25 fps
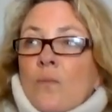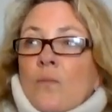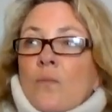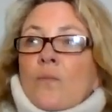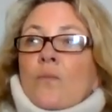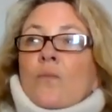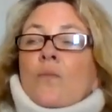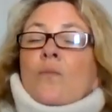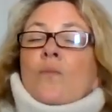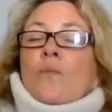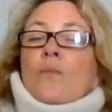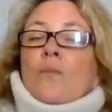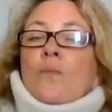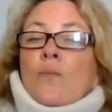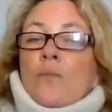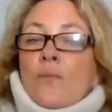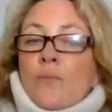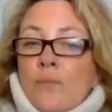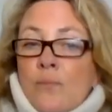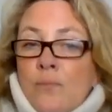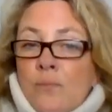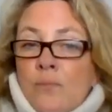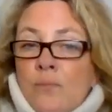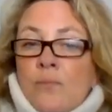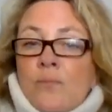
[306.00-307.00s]

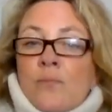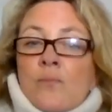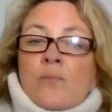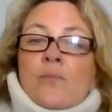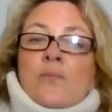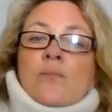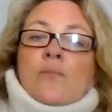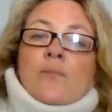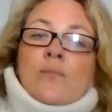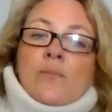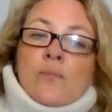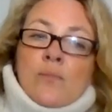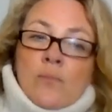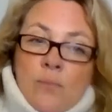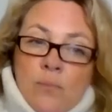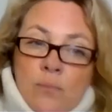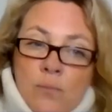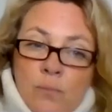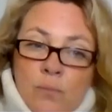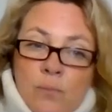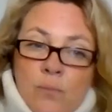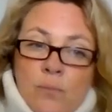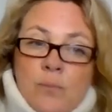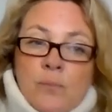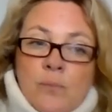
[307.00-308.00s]

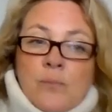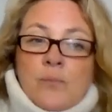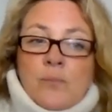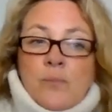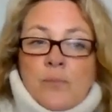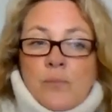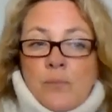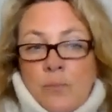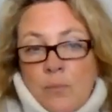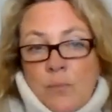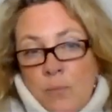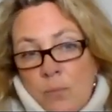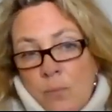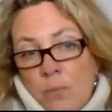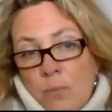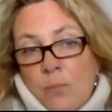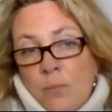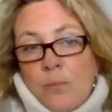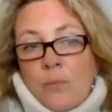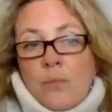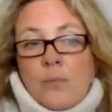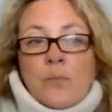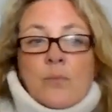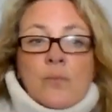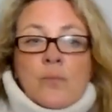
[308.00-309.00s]

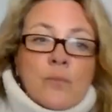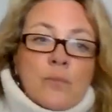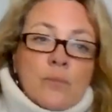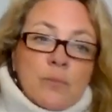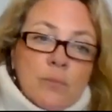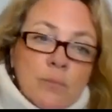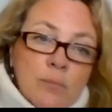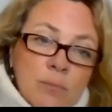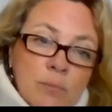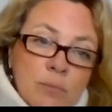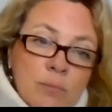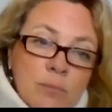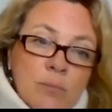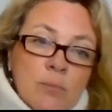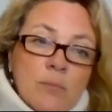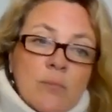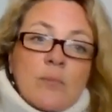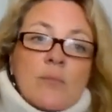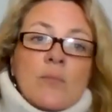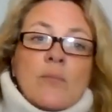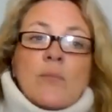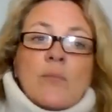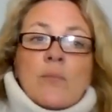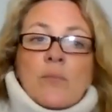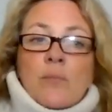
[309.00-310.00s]

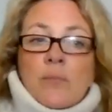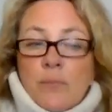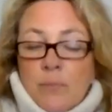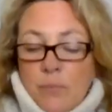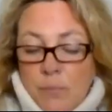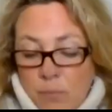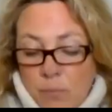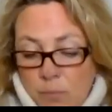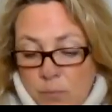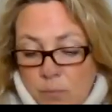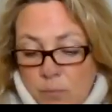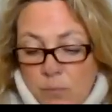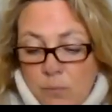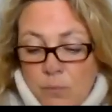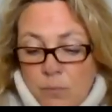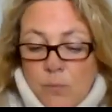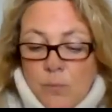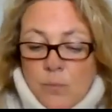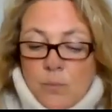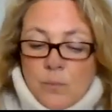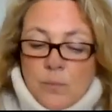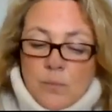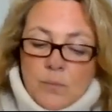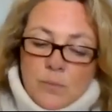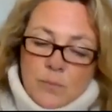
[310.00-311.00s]

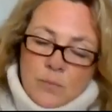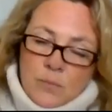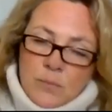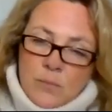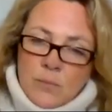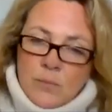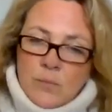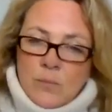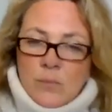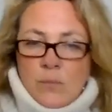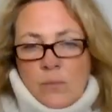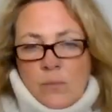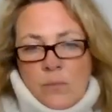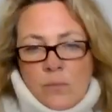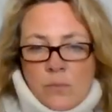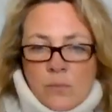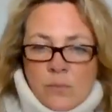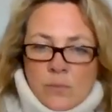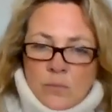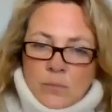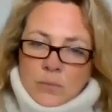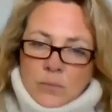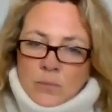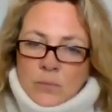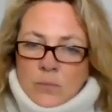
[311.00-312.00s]

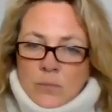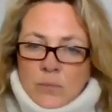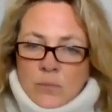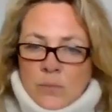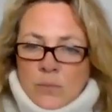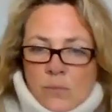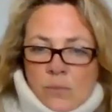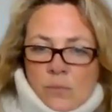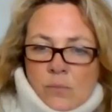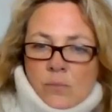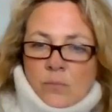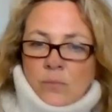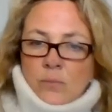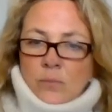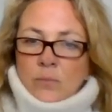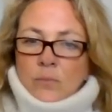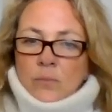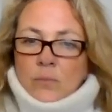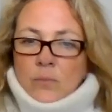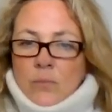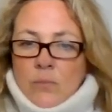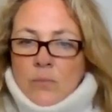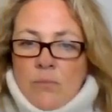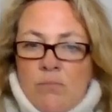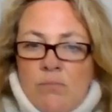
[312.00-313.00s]

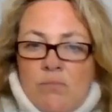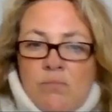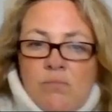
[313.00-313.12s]
(silent)